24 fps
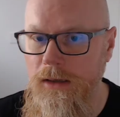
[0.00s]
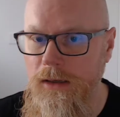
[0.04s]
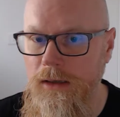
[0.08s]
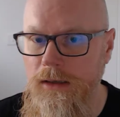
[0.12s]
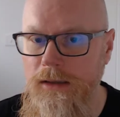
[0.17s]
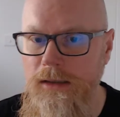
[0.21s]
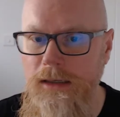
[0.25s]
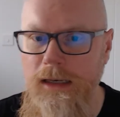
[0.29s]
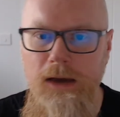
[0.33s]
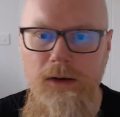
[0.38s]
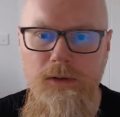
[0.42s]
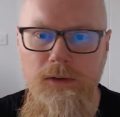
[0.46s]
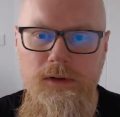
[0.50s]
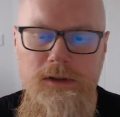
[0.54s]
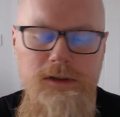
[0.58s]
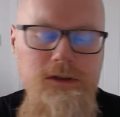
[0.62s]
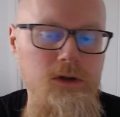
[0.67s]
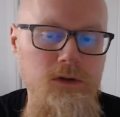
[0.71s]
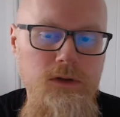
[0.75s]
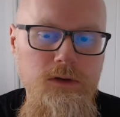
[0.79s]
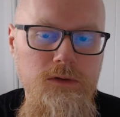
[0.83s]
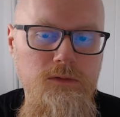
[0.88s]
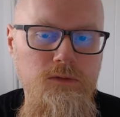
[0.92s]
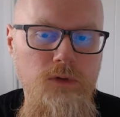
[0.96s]
Now, there's
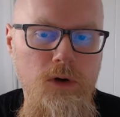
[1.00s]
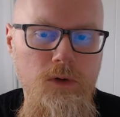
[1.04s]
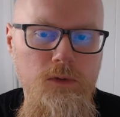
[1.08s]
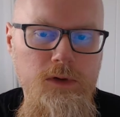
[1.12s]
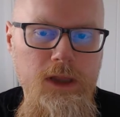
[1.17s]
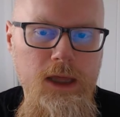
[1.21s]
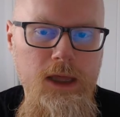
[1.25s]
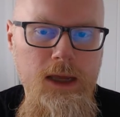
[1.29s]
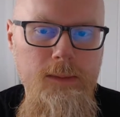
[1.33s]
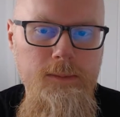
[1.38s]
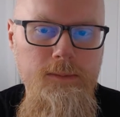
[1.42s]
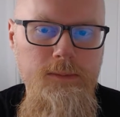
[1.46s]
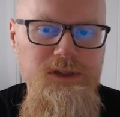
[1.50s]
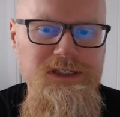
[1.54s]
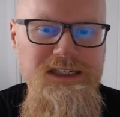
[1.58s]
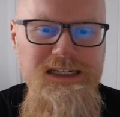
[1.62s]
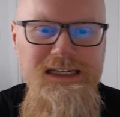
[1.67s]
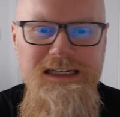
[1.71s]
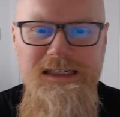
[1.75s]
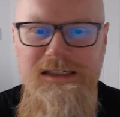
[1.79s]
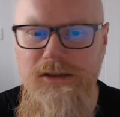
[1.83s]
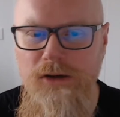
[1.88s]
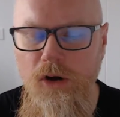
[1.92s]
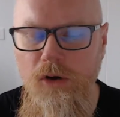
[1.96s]
nothing wrong with that, but
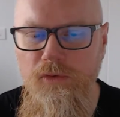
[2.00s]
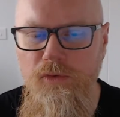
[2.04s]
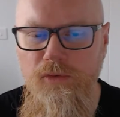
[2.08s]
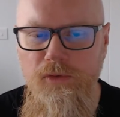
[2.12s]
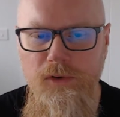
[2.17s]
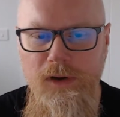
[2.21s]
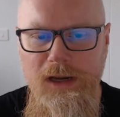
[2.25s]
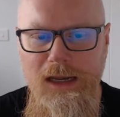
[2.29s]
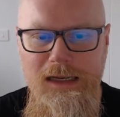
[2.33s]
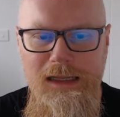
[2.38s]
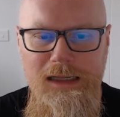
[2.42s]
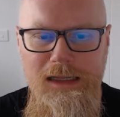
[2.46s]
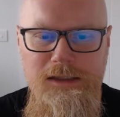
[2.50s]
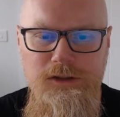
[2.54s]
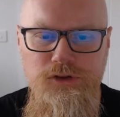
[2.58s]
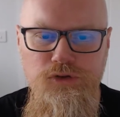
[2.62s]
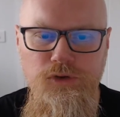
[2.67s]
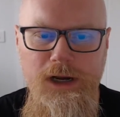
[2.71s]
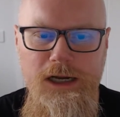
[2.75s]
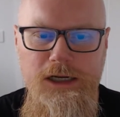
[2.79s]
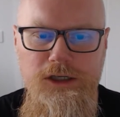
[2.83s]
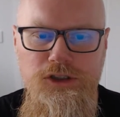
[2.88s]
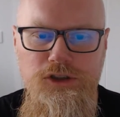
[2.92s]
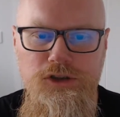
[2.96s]
it isn't offering any
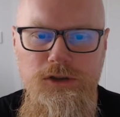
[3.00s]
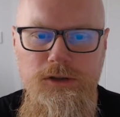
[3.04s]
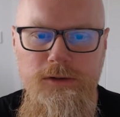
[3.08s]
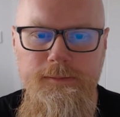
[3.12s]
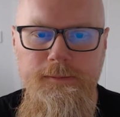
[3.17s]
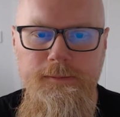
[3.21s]
interaction.